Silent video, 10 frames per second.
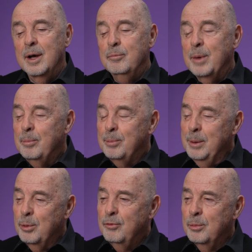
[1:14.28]
I've met
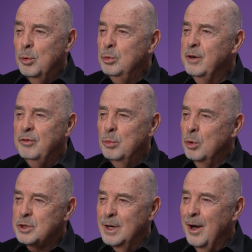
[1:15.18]
people from all different
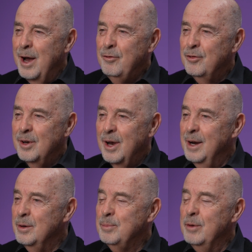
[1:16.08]
walks of life,
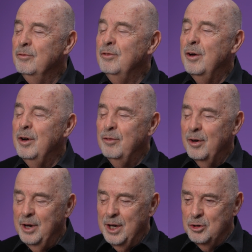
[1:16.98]
and it's been very,
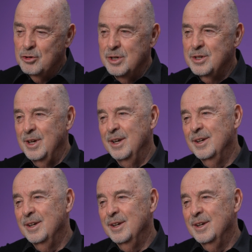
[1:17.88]
very interesting.